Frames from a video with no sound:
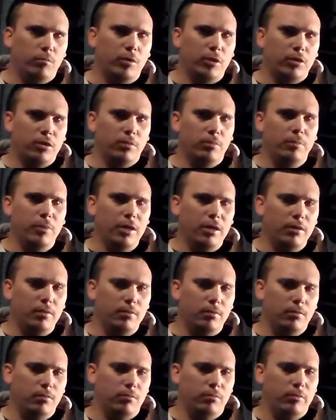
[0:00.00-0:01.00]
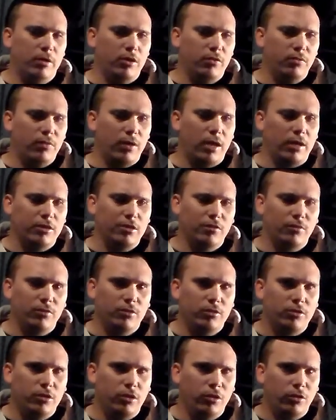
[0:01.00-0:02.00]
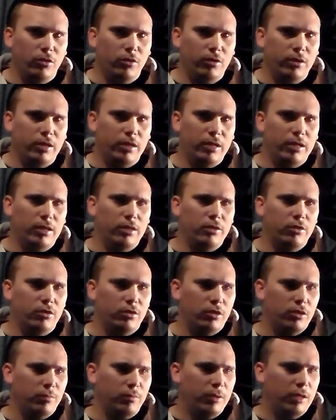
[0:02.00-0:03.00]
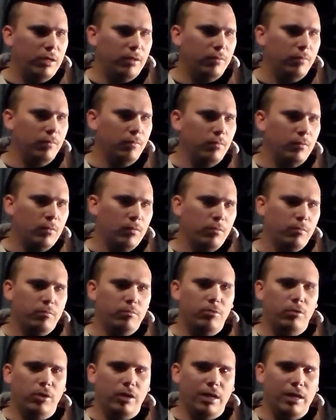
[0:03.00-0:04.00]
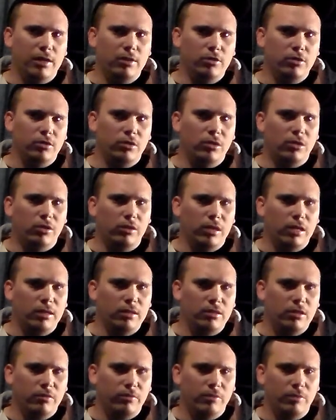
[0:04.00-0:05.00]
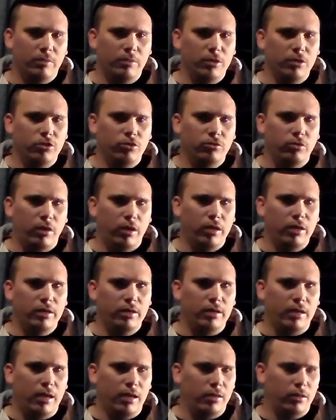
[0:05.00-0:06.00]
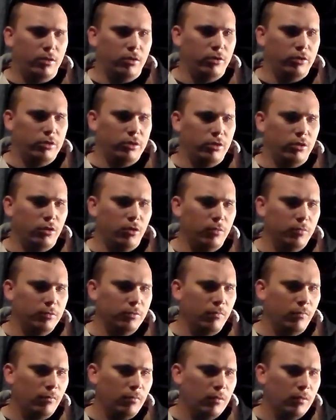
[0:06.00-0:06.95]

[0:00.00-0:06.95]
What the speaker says: but the big manufacturing facilities and the big plants and all that stuff everybody's trying to get in the nursing homes,